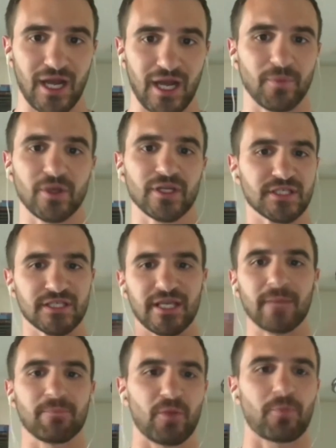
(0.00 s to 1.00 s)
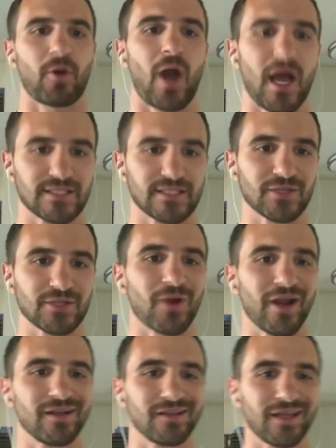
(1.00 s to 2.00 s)
I'm going to skip the process,
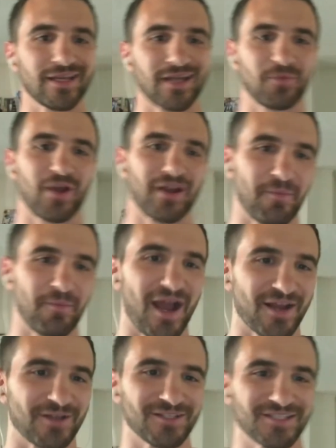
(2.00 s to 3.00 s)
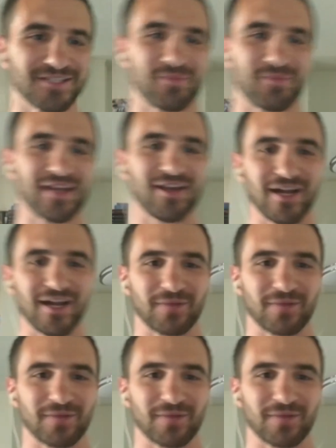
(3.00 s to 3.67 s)
right? Like I'm not going to listen to my gut.